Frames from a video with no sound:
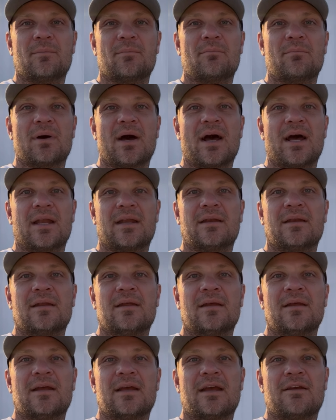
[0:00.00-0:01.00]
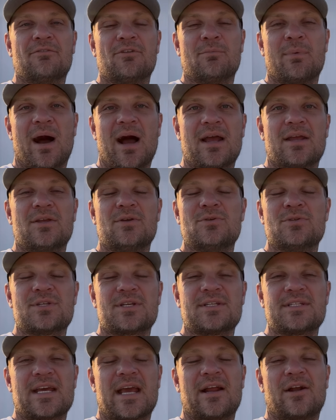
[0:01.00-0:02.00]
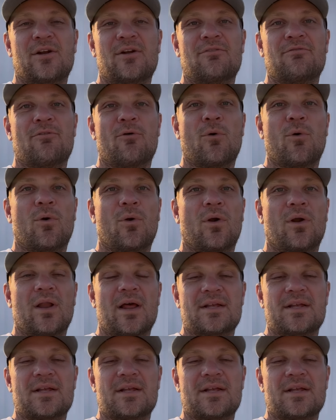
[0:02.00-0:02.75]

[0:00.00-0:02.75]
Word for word: But if you buy a used container for,